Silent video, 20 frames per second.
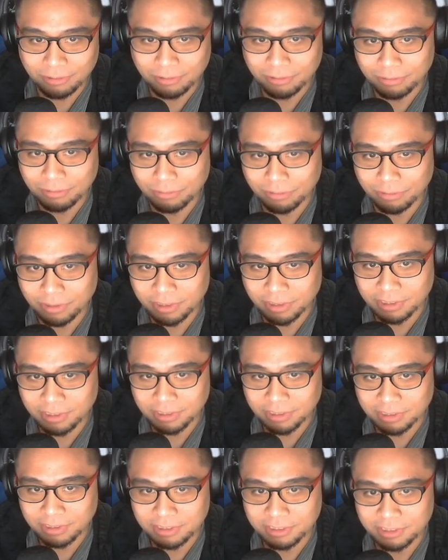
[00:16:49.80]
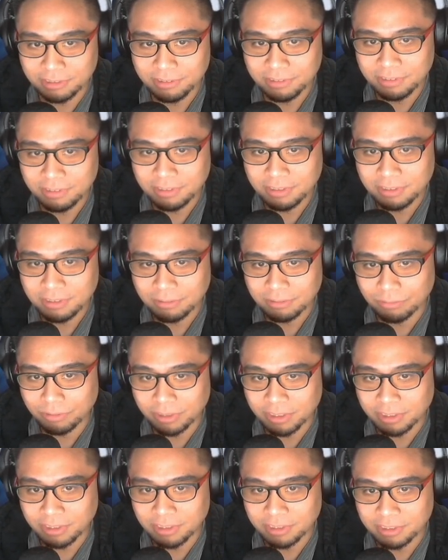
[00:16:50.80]
1, 2,
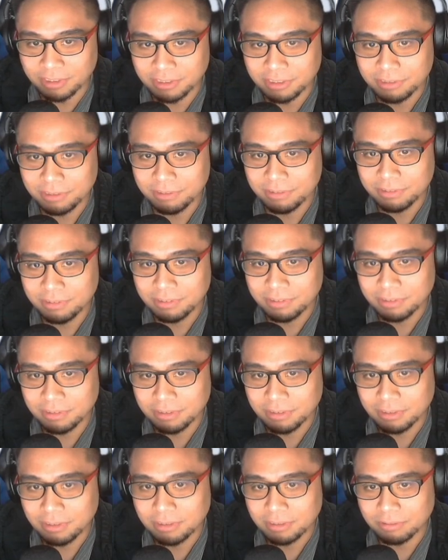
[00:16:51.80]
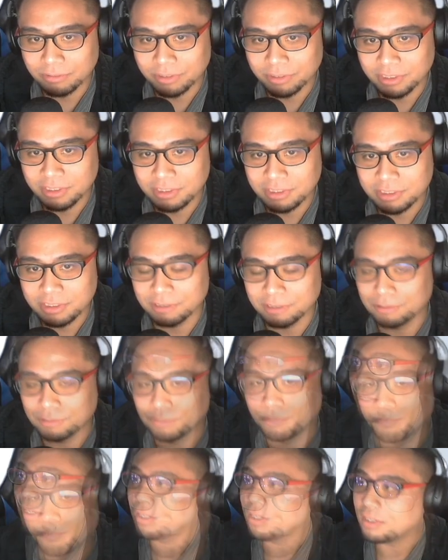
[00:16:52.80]
1, 2, 1, 2.
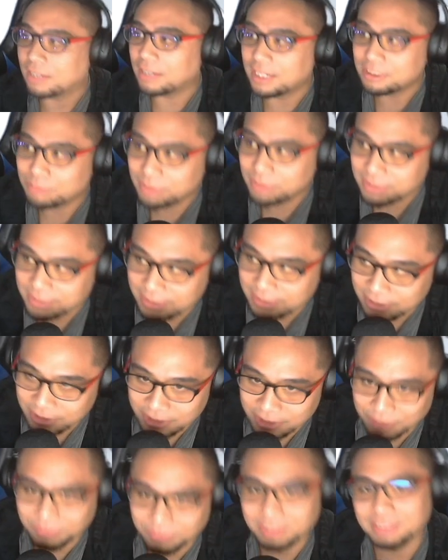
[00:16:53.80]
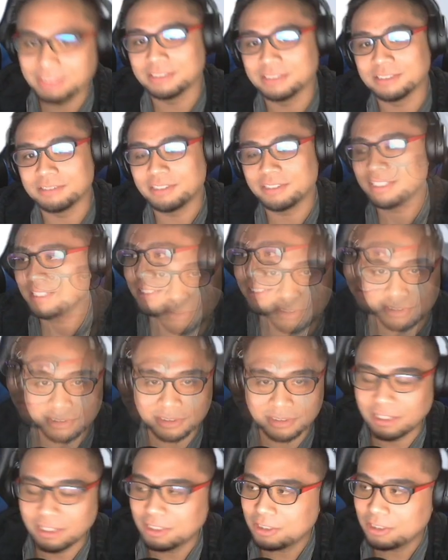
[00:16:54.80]
That's what a Caesar shift is,
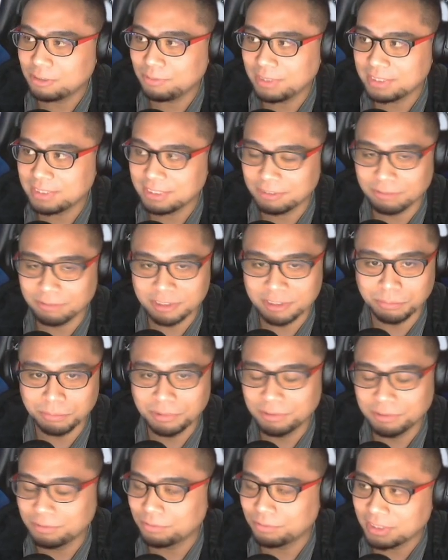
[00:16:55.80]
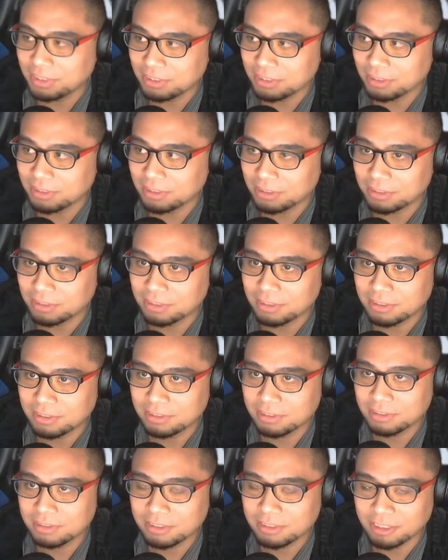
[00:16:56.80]
right? All we did was move where the
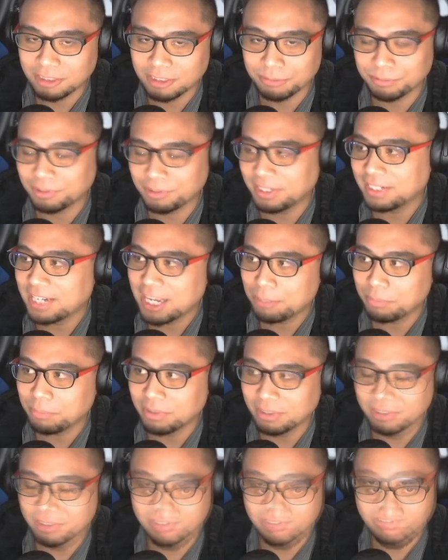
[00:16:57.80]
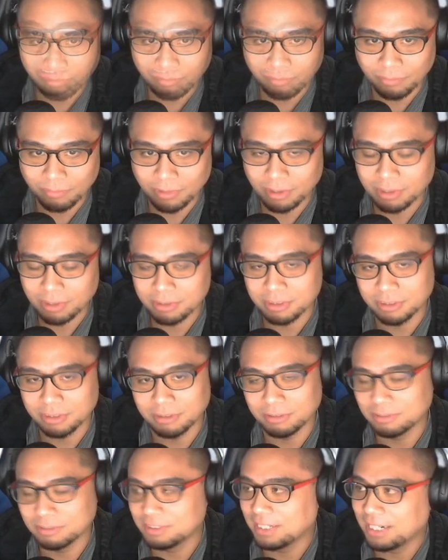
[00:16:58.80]
upgrade happened.
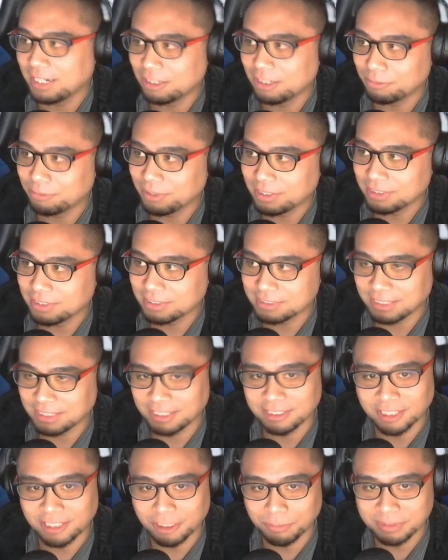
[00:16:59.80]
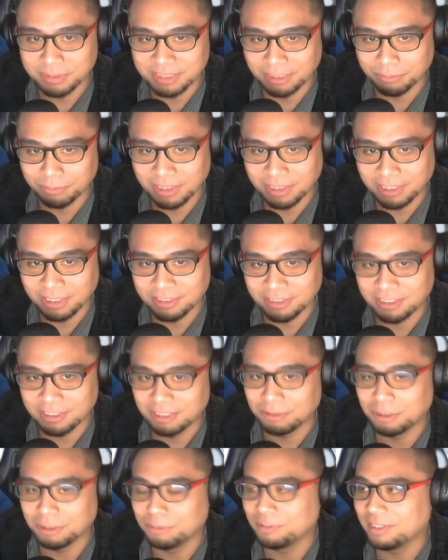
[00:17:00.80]
So say I upgraded the second line, it'll be the same thing.
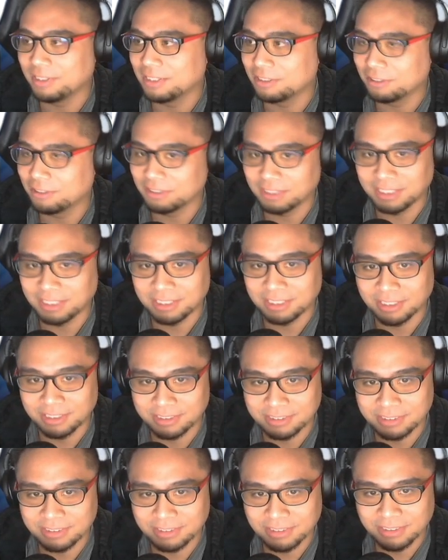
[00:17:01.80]
It'll upgrade the third line next.